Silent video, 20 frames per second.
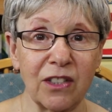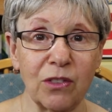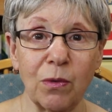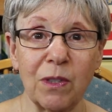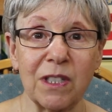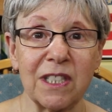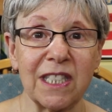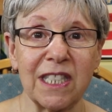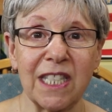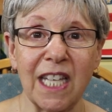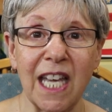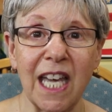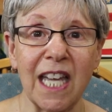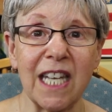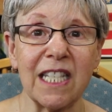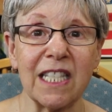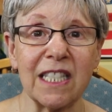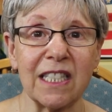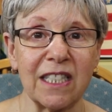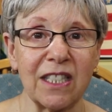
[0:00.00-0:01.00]
Towards the
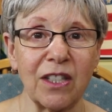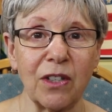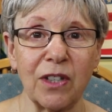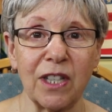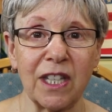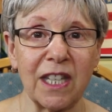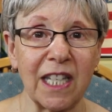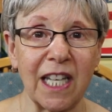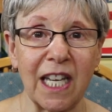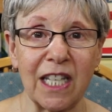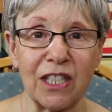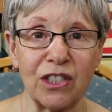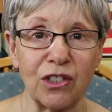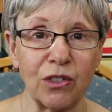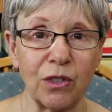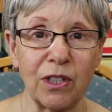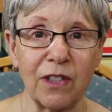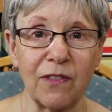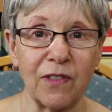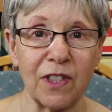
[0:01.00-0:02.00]
end is the only thing I show
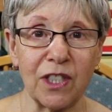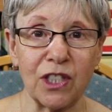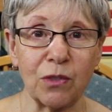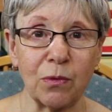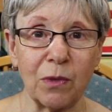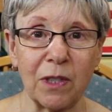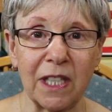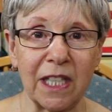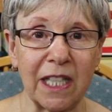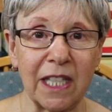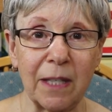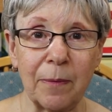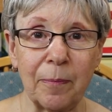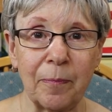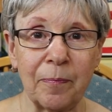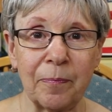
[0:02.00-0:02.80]
you visually.